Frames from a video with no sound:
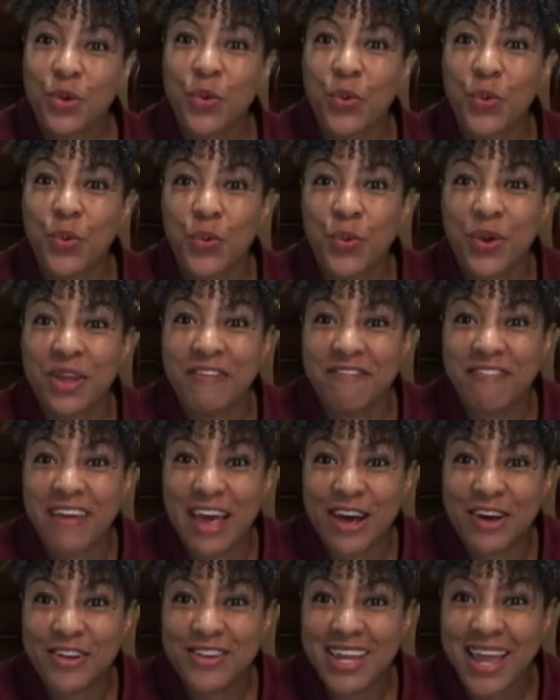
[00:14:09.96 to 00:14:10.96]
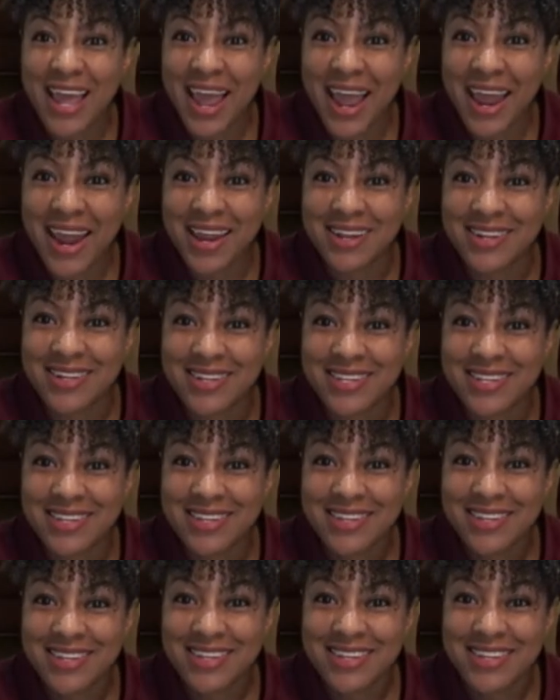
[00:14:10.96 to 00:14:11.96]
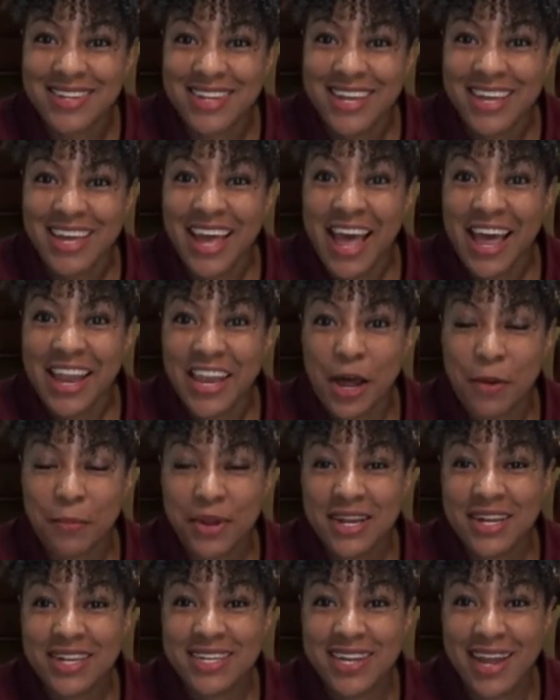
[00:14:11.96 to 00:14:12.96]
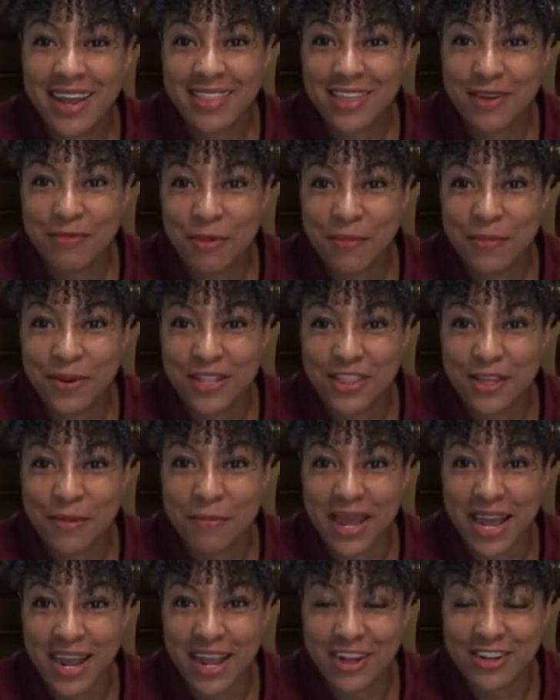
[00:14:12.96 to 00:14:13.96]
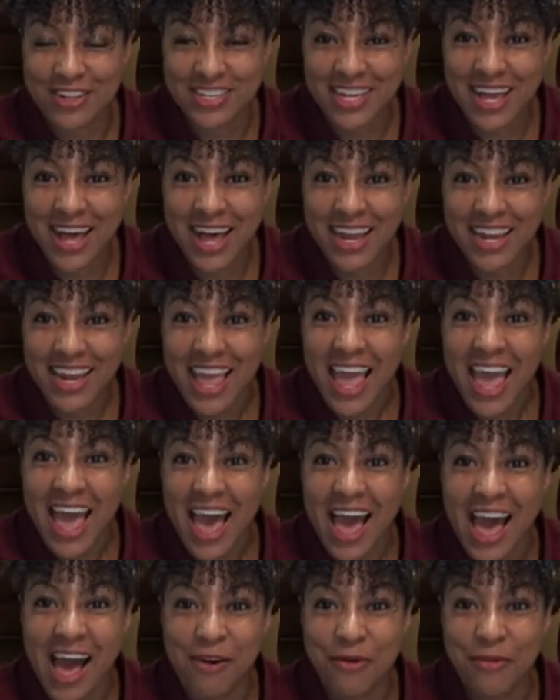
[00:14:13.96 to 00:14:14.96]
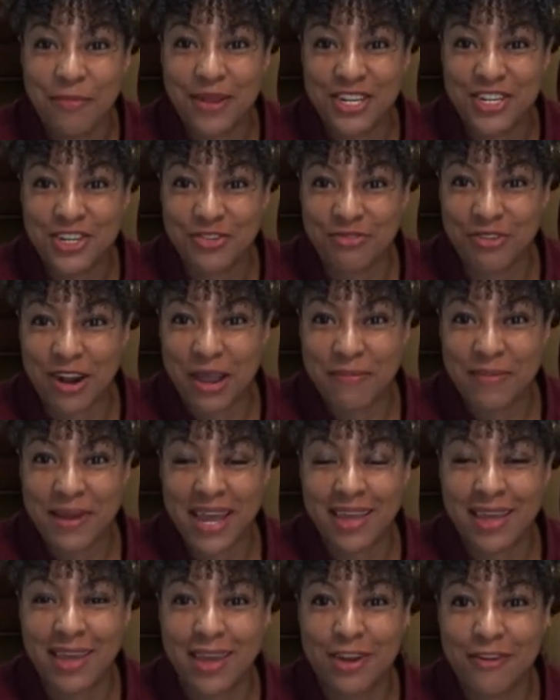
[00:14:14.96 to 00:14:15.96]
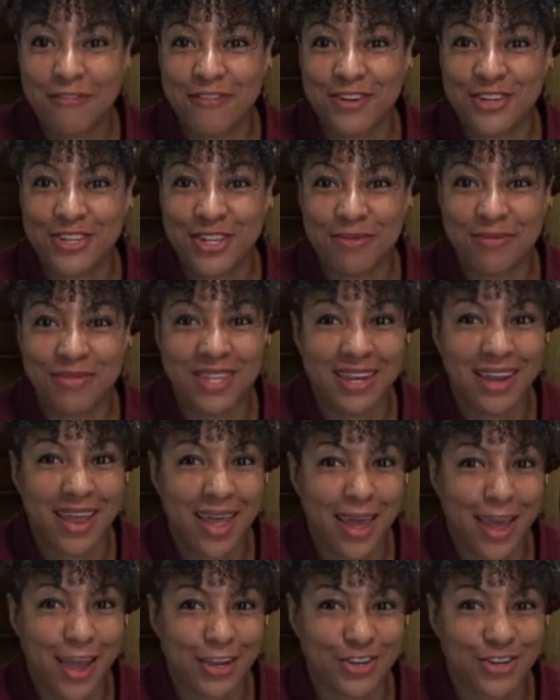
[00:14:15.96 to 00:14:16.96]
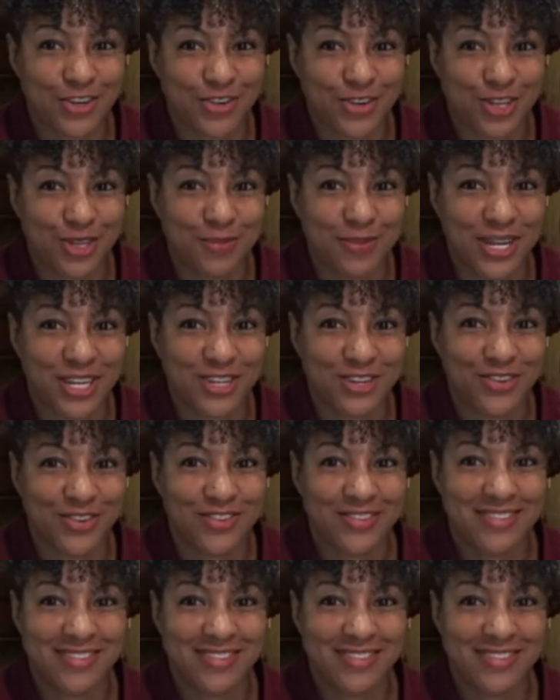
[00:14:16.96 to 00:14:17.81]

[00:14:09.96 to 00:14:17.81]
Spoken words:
we found ants. Now I'm going to take them and put them back outside. I will meet you right back here for something extra special.